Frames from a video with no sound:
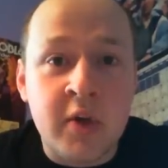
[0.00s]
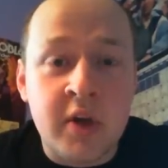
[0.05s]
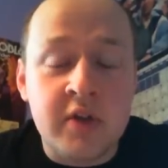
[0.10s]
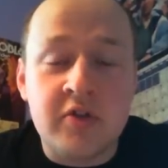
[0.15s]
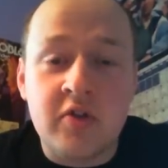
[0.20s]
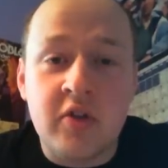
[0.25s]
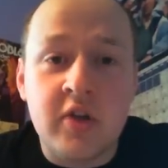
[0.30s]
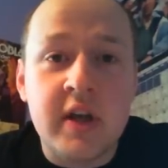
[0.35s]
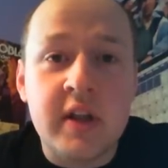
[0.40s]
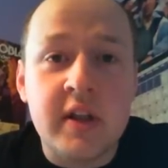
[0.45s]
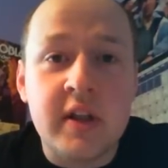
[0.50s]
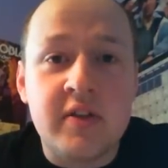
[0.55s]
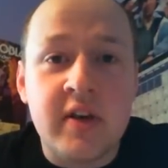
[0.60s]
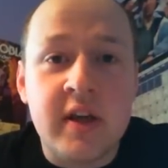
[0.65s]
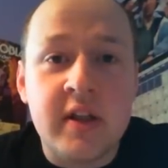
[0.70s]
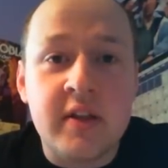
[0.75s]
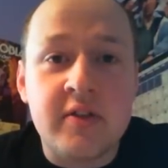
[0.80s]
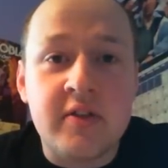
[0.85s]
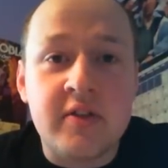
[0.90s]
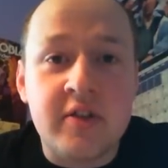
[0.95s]
He's clearly
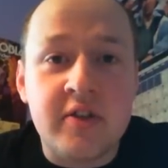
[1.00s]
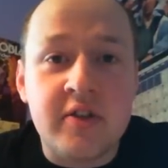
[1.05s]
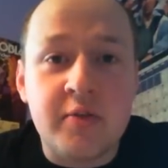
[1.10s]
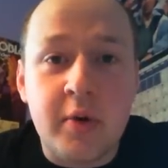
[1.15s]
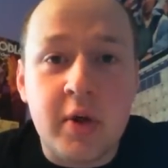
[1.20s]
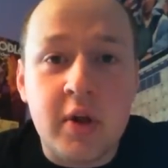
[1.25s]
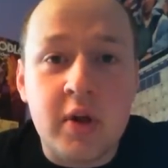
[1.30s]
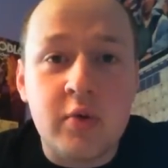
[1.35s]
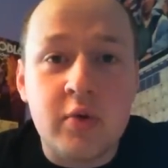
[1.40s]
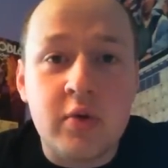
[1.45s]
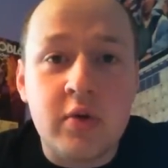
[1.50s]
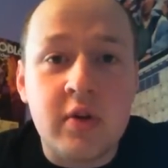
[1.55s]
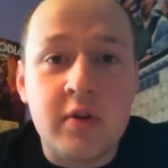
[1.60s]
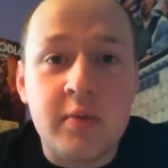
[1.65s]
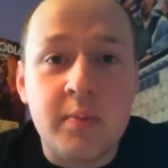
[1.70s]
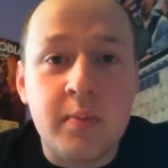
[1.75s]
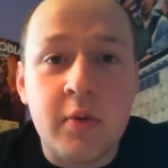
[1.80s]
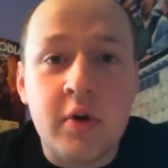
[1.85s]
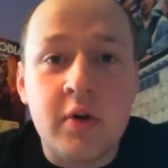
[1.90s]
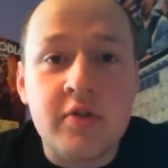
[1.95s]
talented. He's probably one of
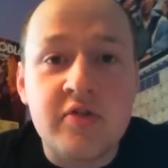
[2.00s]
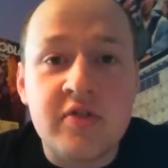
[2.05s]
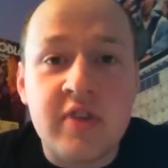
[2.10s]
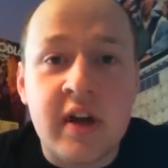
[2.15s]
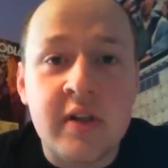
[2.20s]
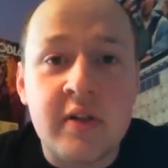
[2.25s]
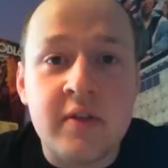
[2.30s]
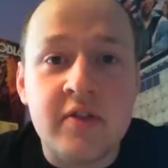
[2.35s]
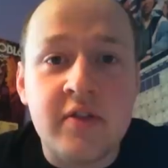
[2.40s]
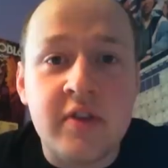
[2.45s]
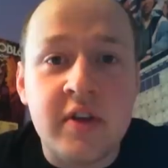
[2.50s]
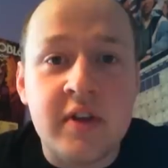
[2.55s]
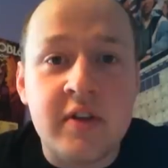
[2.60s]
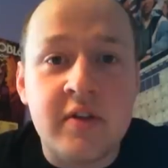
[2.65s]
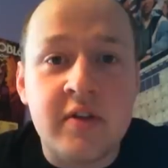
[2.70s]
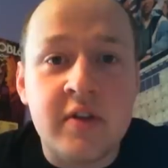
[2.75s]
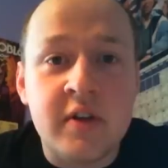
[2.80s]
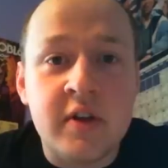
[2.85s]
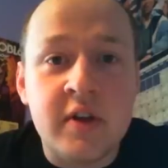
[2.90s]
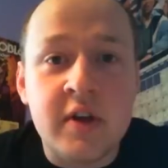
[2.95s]
the most
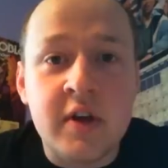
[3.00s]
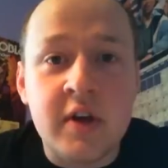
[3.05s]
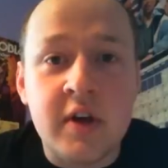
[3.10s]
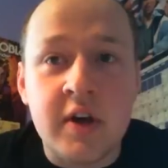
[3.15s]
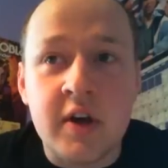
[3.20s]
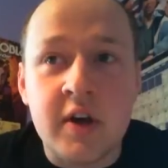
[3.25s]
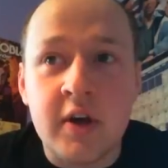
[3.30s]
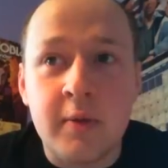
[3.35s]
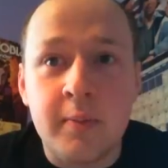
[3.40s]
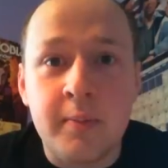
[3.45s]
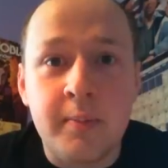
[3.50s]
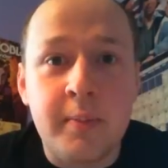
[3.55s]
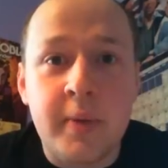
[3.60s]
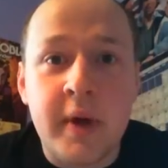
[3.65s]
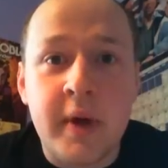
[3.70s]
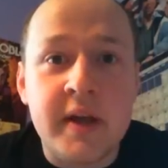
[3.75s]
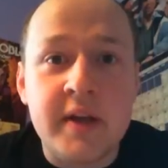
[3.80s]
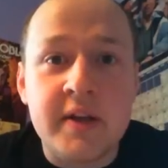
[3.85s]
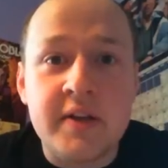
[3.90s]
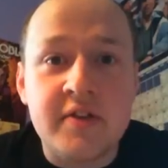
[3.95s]
talented,
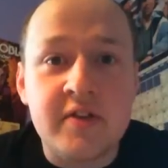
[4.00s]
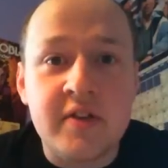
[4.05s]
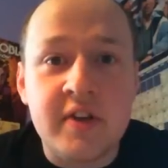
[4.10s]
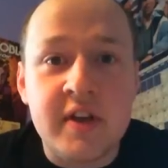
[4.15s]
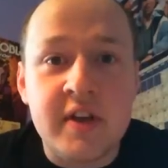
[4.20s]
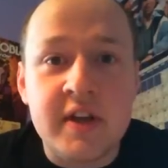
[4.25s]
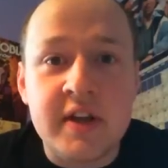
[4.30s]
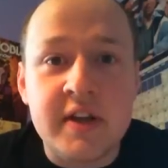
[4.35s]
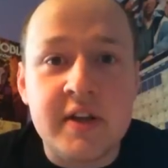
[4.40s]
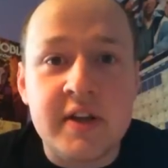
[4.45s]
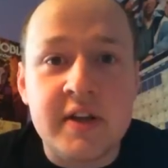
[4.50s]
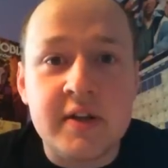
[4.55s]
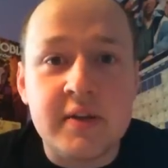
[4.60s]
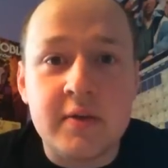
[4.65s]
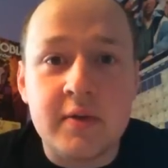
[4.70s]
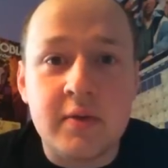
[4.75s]
pacey